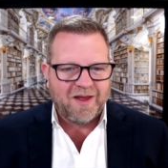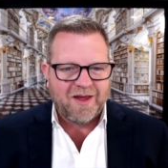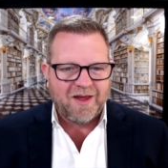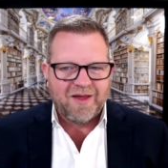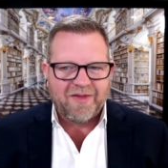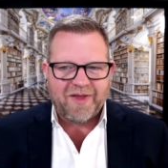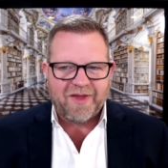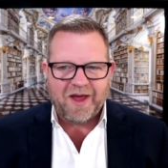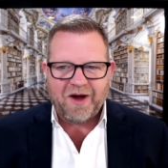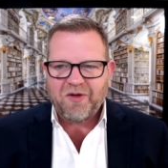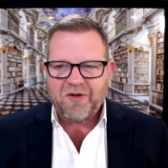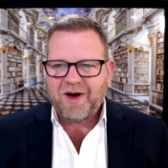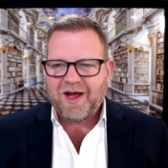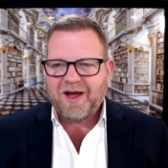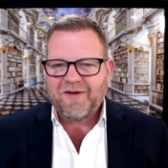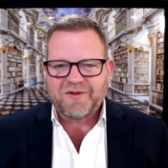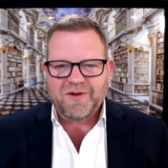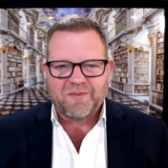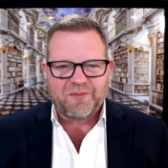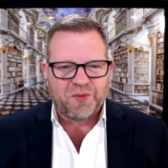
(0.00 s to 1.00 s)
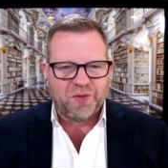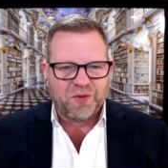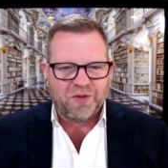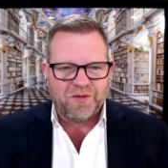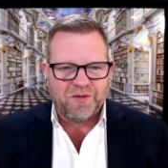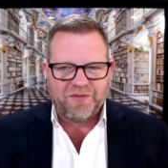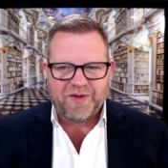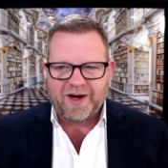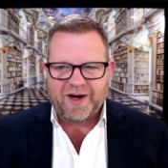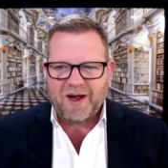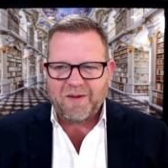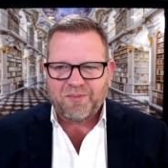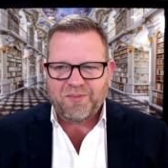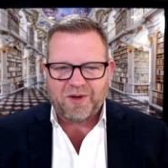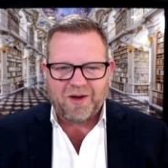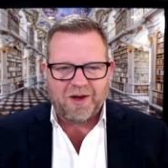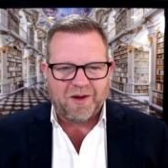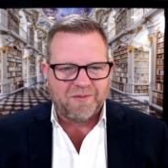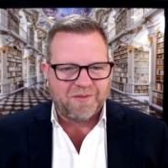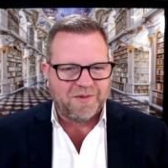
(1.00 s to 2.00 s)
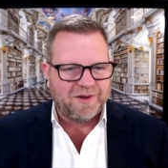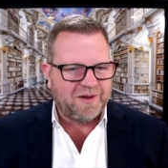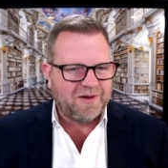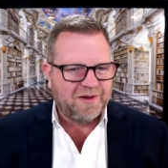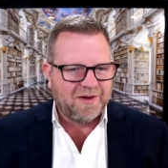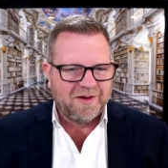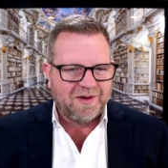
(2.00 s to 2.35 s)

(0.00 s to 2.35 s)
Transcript: They don't have to prove that I plumbed